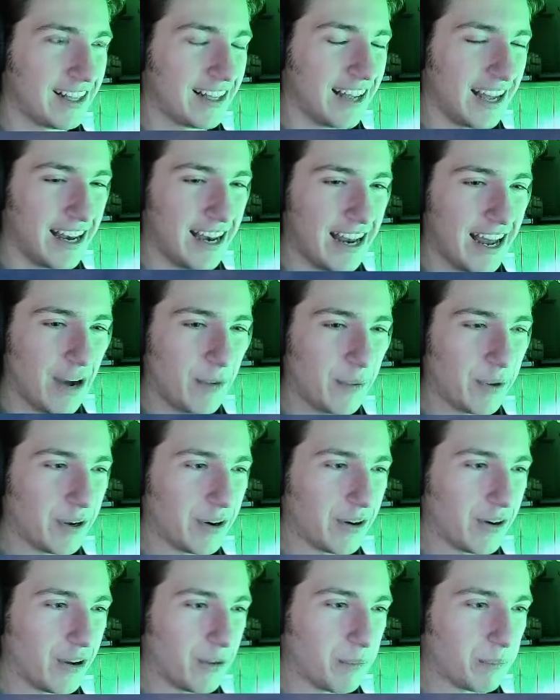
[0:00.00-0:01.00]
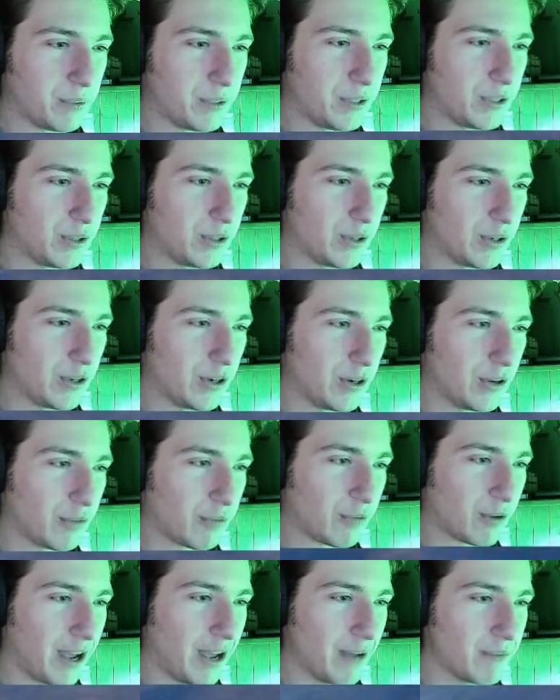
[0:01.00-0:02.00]
And now we are on pure
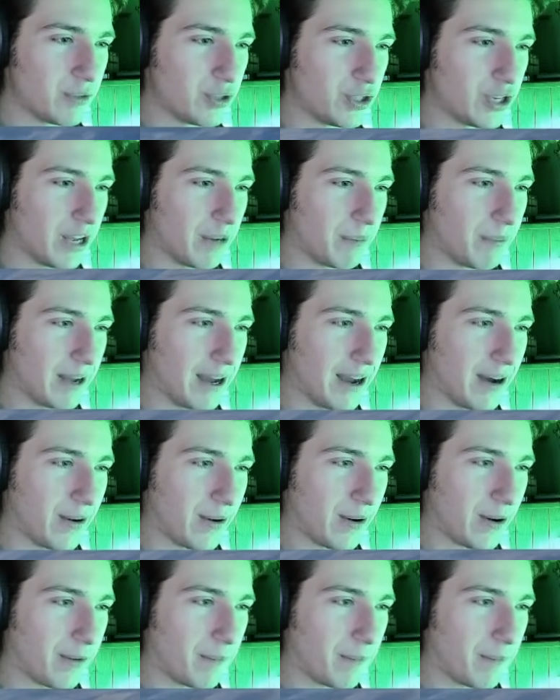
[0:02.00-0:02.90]
ramjet power.